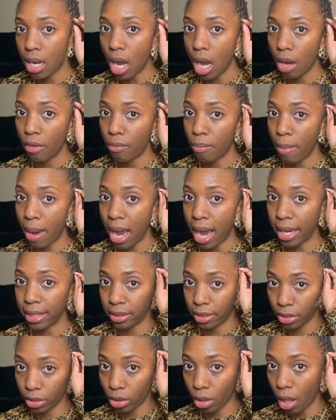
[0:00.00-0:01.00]
of my
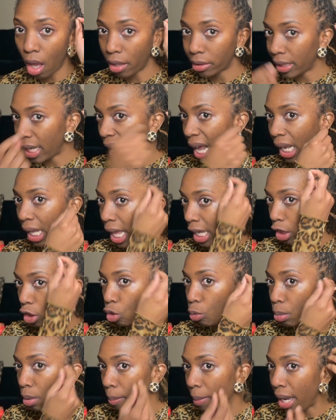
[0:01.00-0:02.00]
sister locks, they kind of like
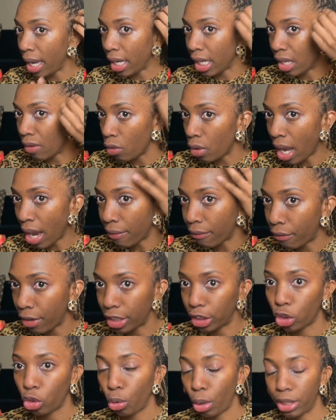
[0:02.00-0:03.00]
loop them in to give you that
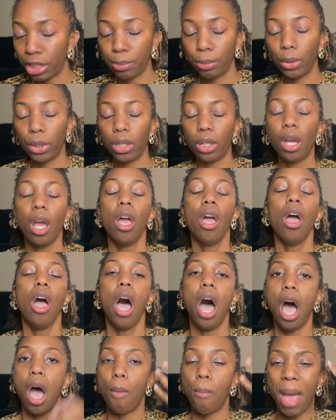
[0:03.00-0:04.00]
fresh, crisp look
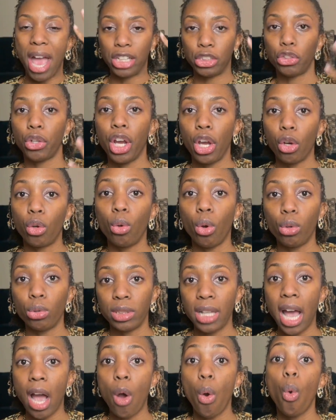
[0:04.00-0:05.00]
as your hair
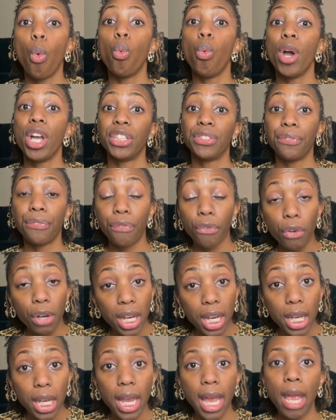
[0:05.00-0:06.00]
grows out, was
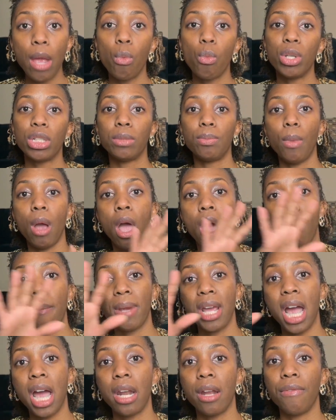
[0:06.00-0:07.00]
free and was
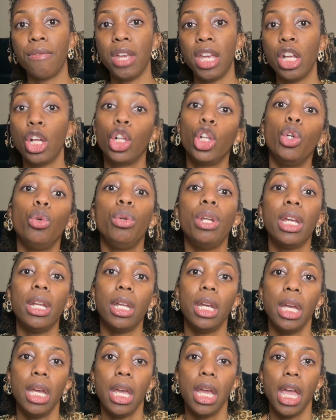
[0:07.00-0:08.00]
kind of included
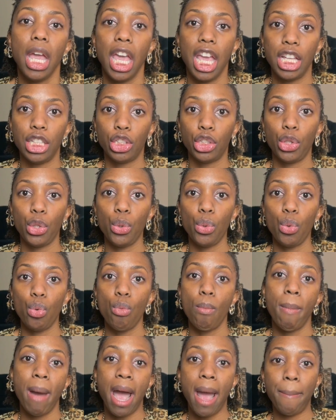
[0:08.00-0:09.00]

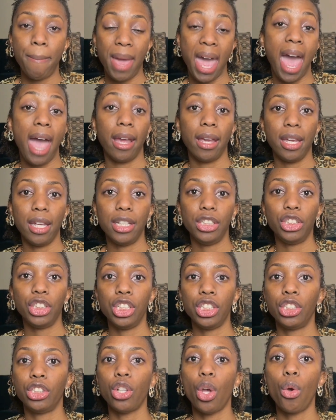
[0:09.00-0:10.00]
into my package.
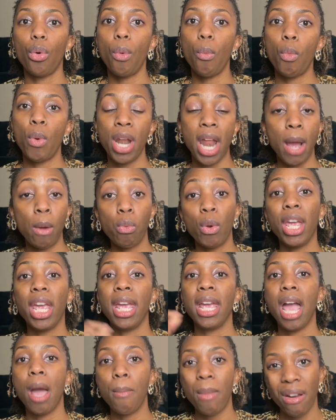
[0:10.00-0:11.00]
And so when I went
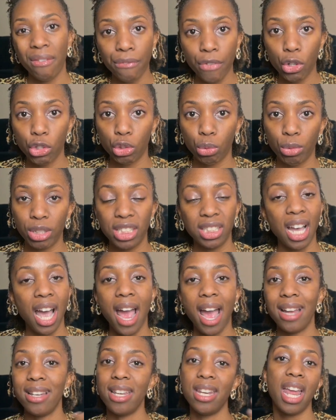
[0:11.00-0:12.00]
and got my first retie,
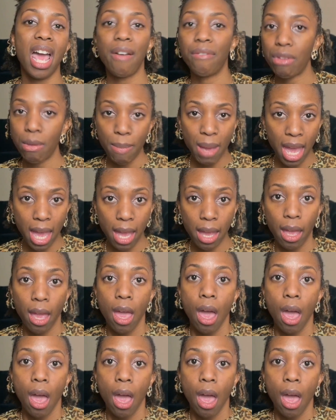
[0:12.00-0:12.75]
I didn't have to pay